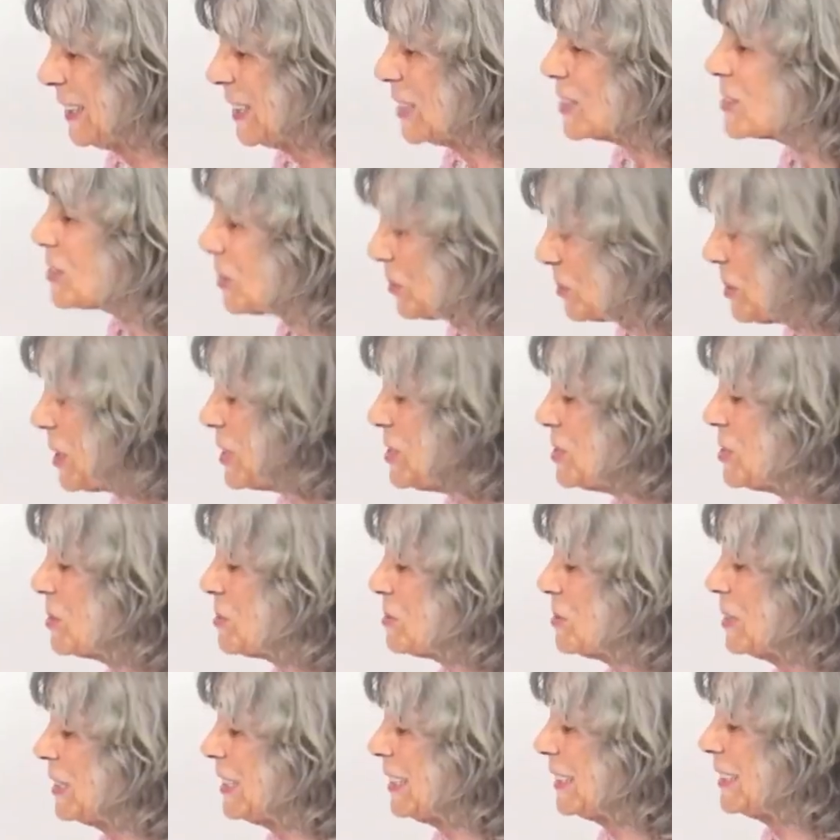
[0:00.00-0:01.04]
So when you're
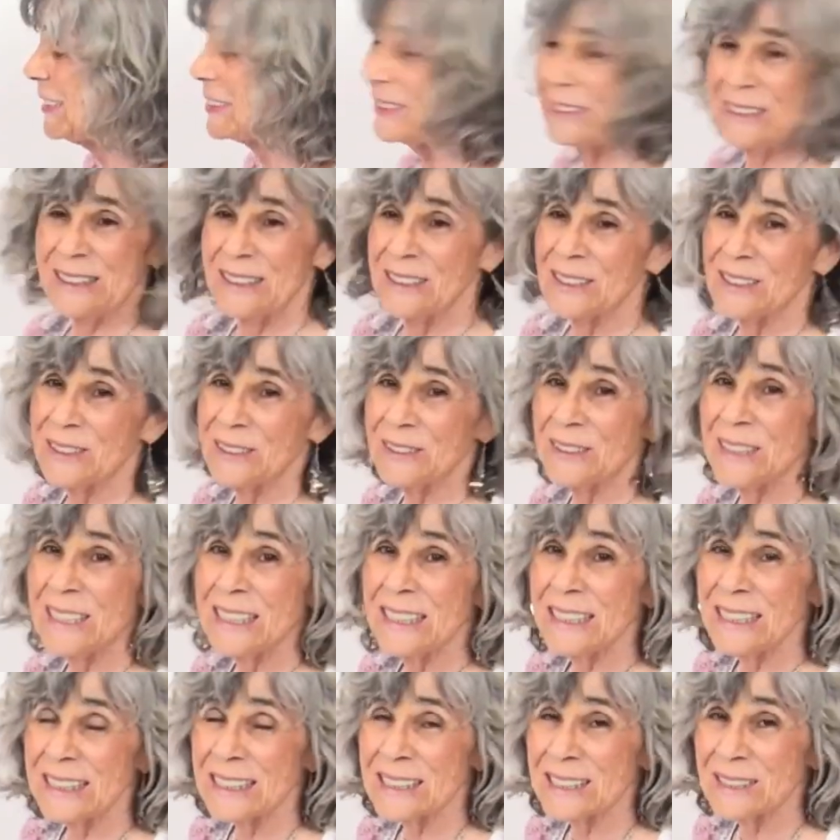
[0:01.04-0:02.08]
really good at doing
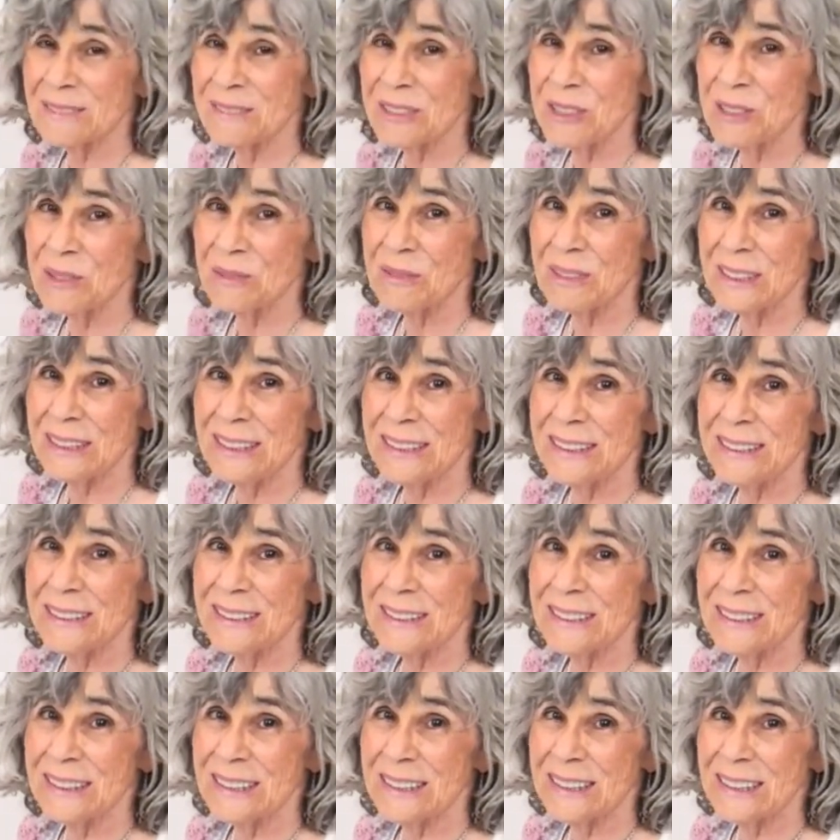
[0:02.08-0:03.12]
this, when you're really
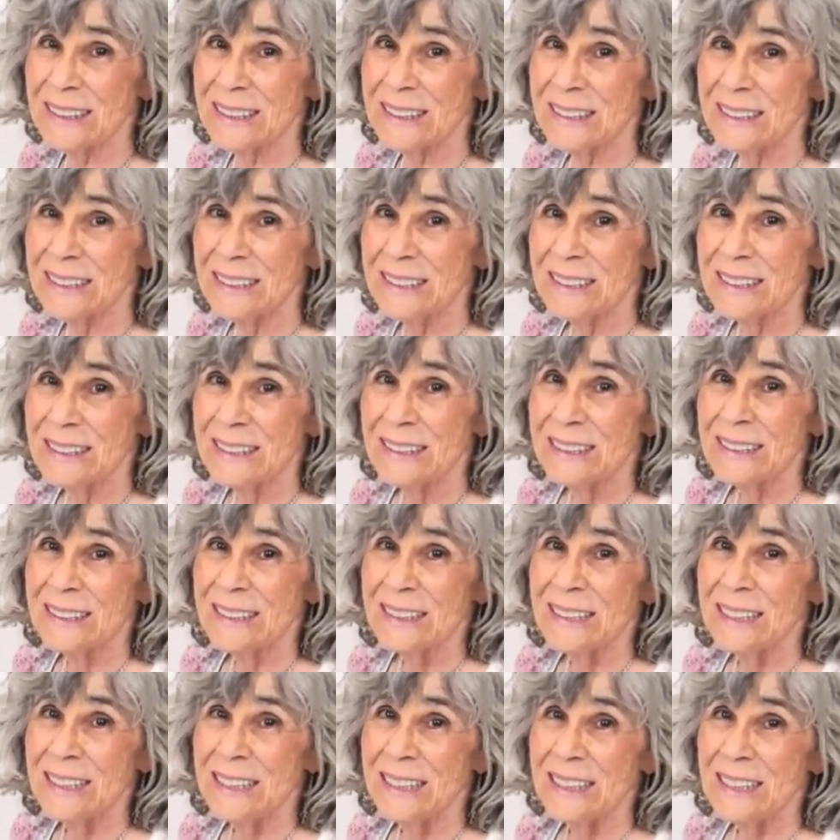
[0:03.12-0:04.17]
good
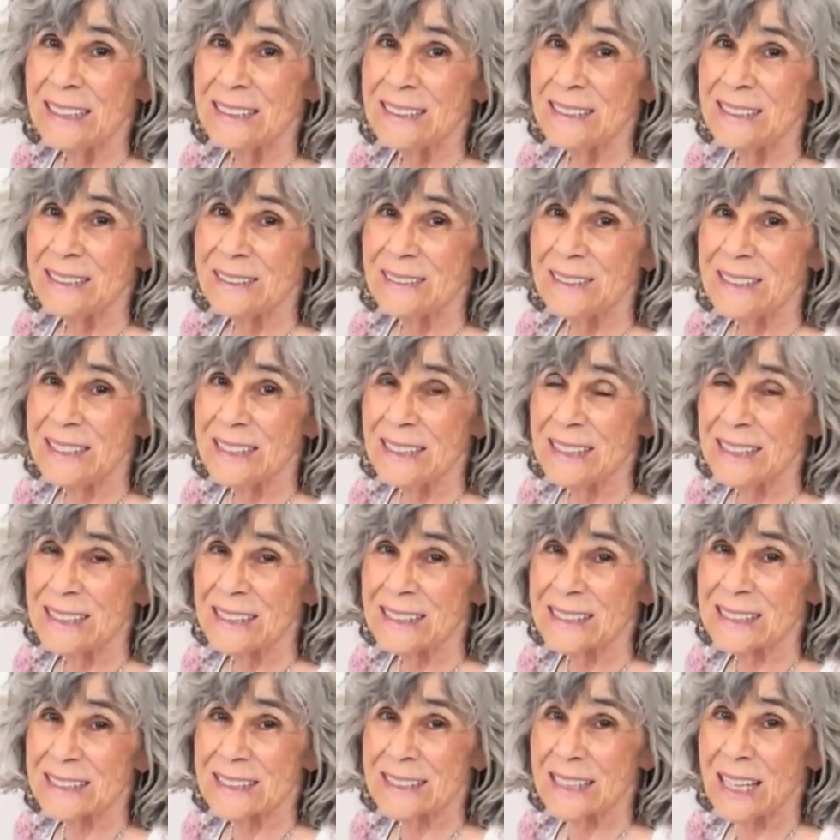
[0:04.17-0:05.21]
at doing
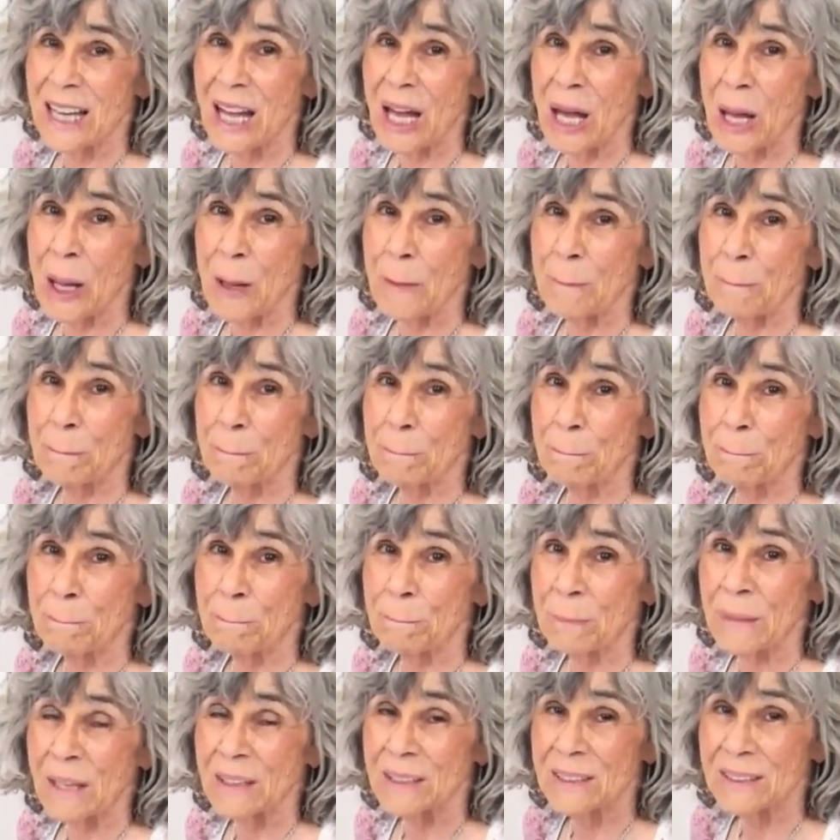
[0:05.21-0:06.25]
this
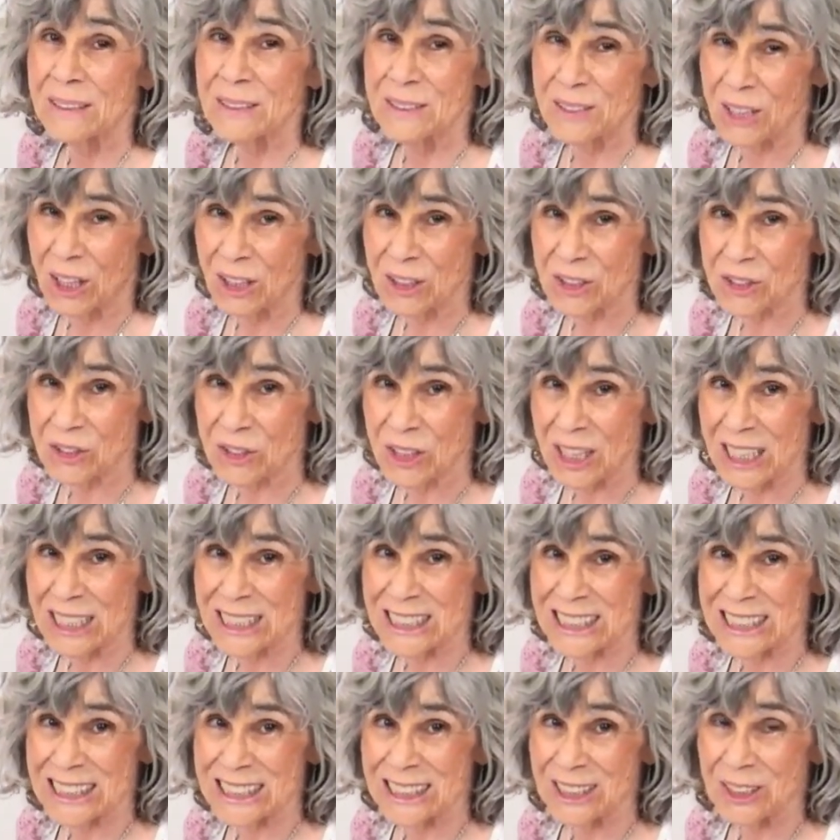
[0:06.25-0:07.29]
dog
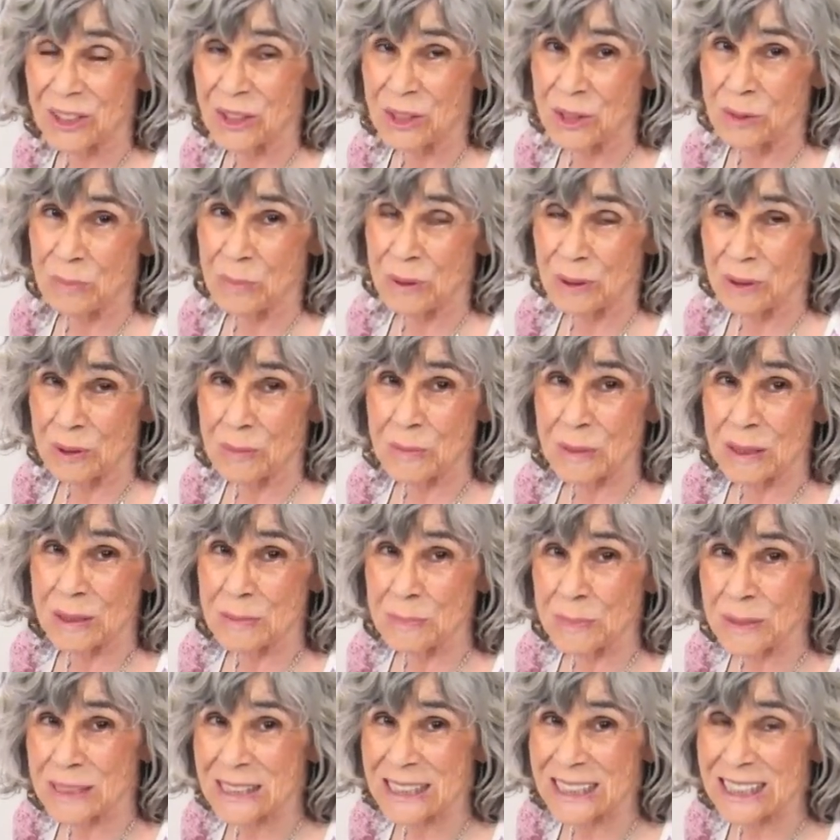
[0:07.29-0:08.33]
stretch or the
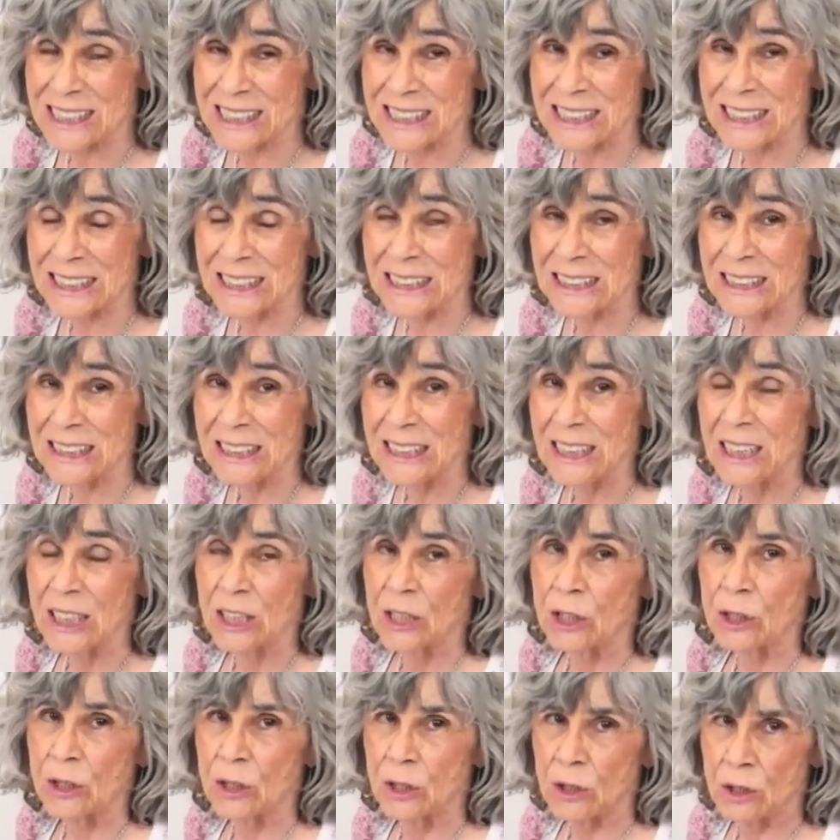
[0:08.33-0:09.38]
pyramid position,
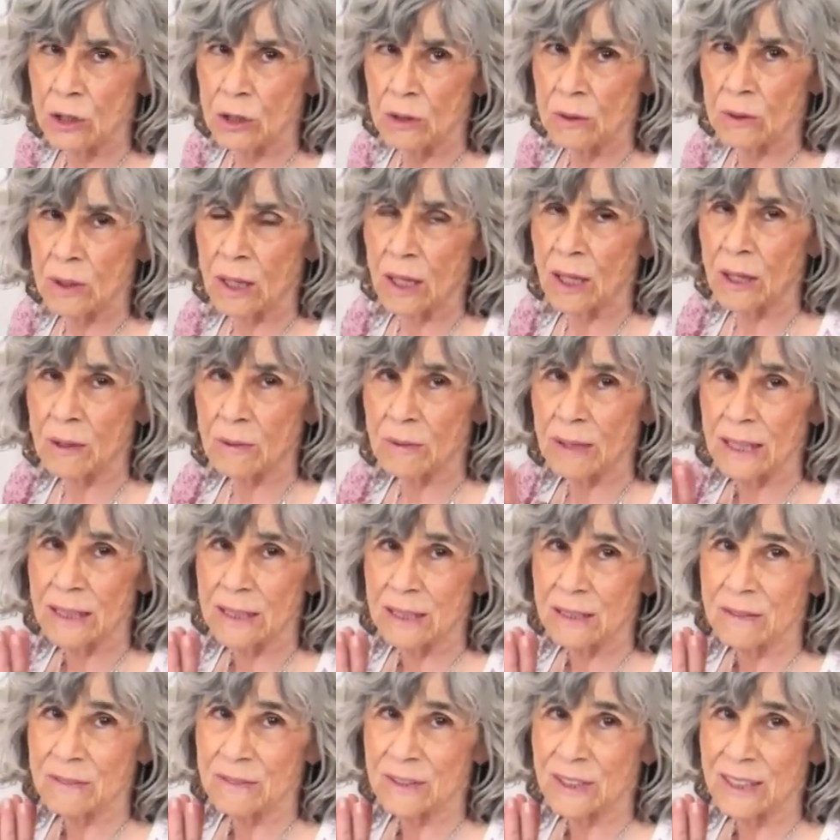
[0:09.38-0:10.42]
you are
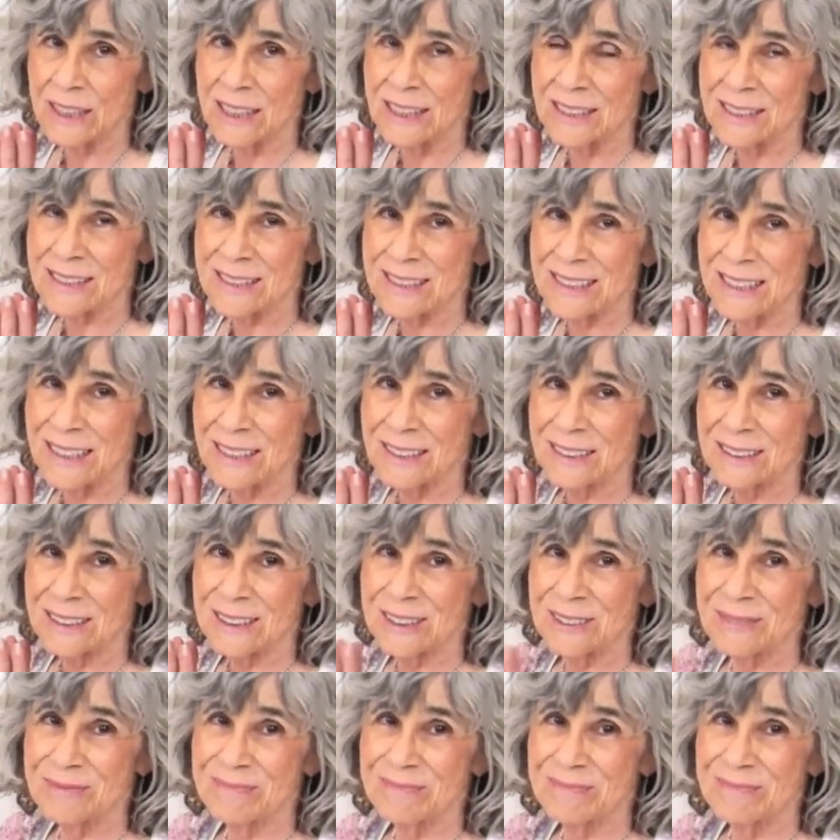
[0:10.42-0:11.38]
ready for headstand.